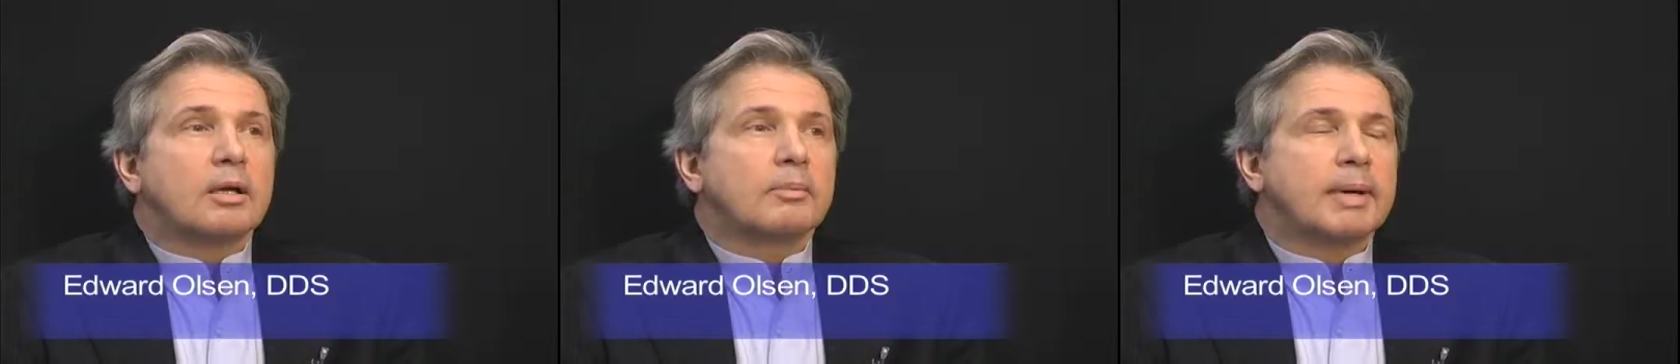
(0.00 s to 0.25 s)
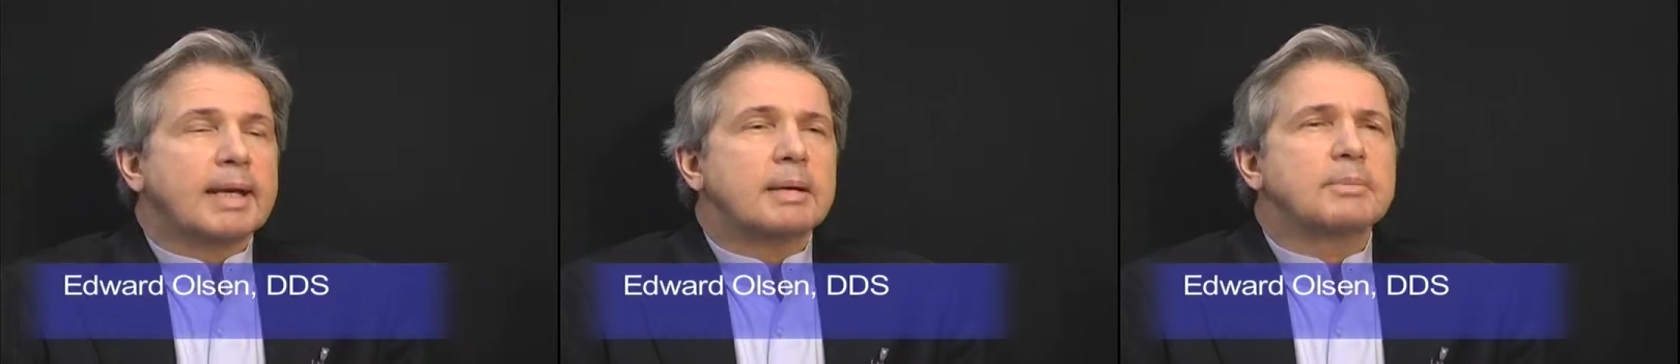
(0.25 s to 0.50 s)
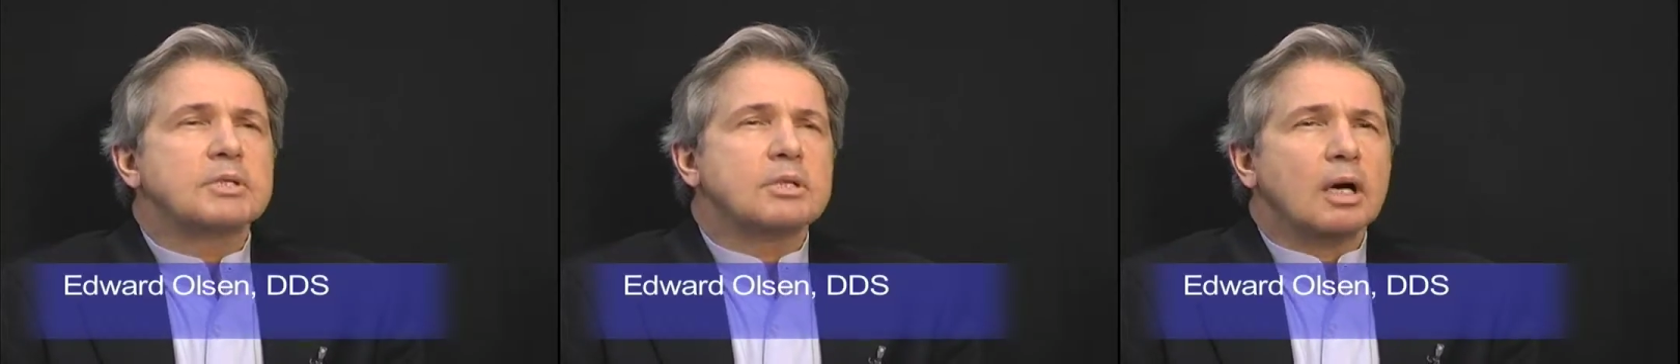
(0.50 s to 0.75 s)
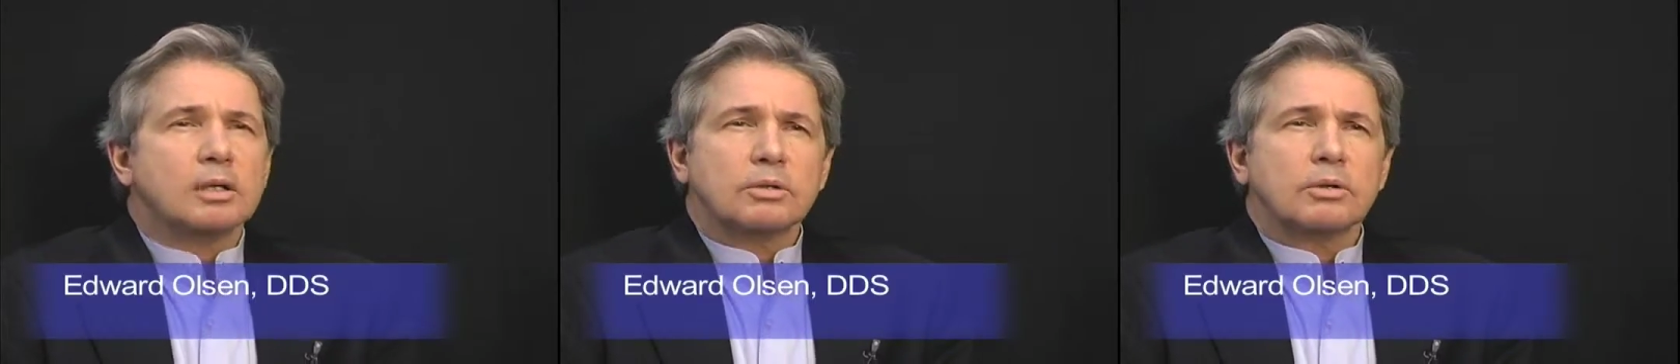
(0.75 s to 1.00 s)
My name is
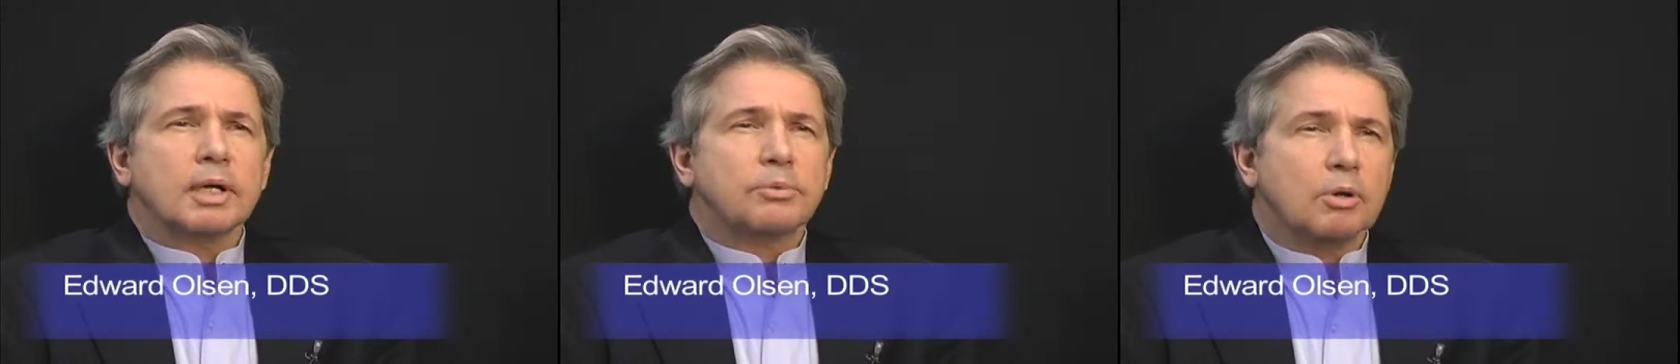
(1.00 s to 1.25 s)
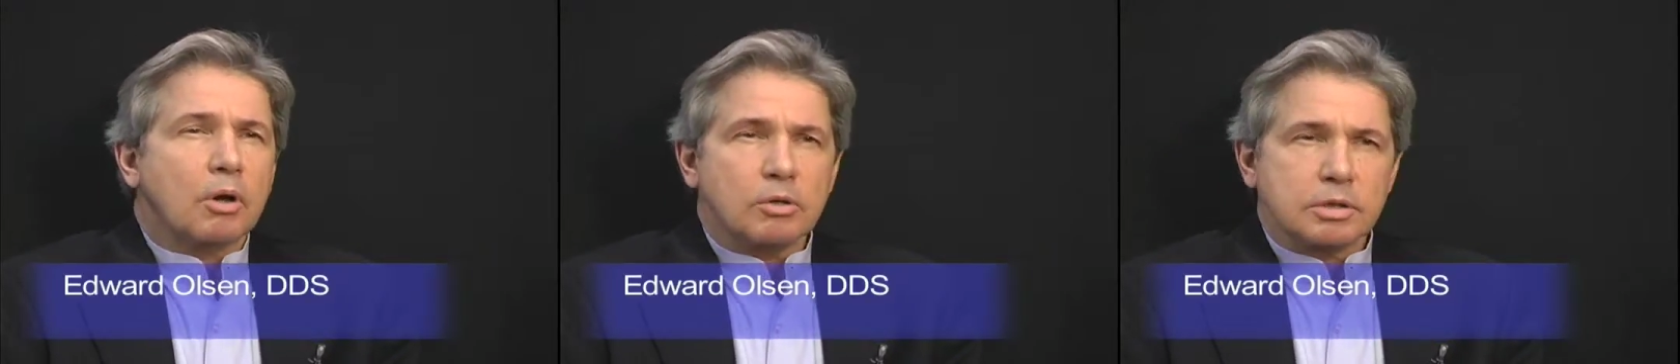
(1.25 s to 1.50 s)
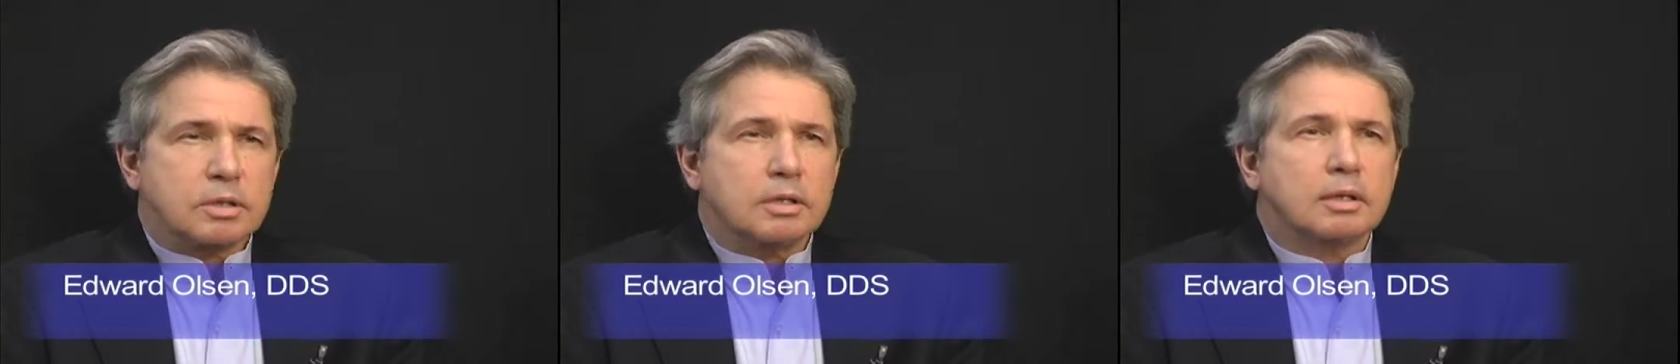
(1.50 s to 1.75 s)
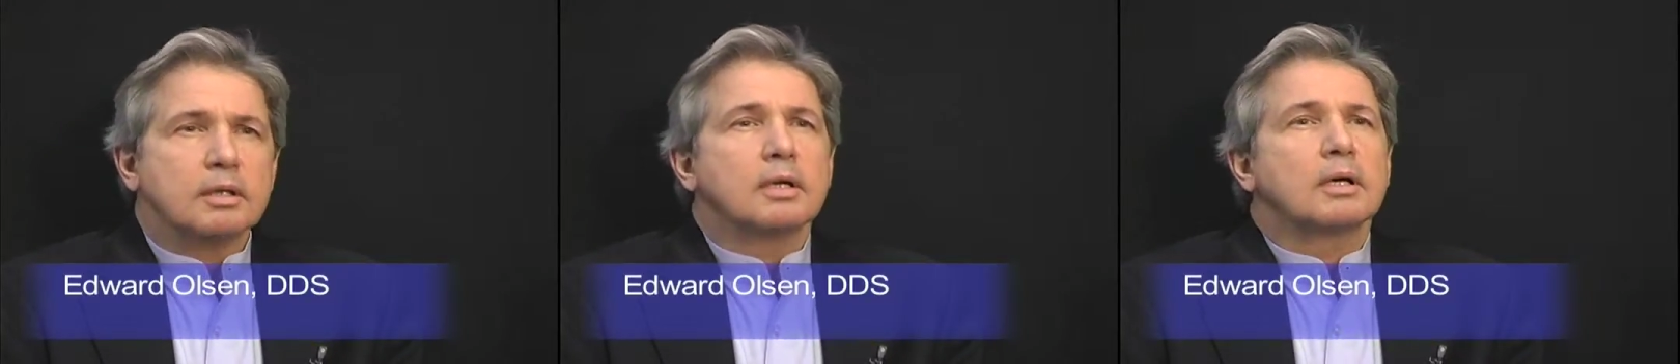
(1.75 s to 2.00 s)
Dr. Edward
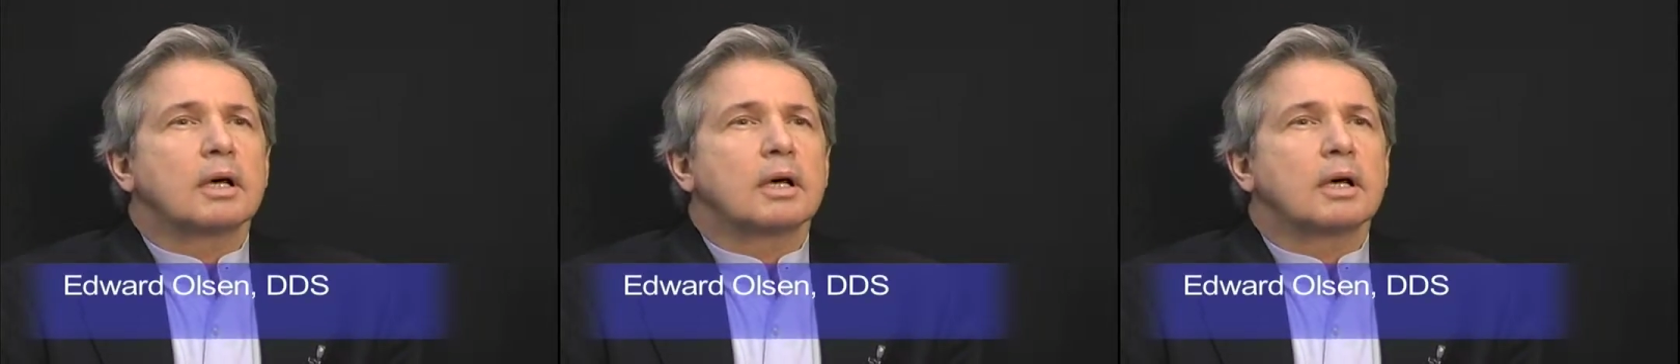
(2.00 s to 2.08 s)
Olsen.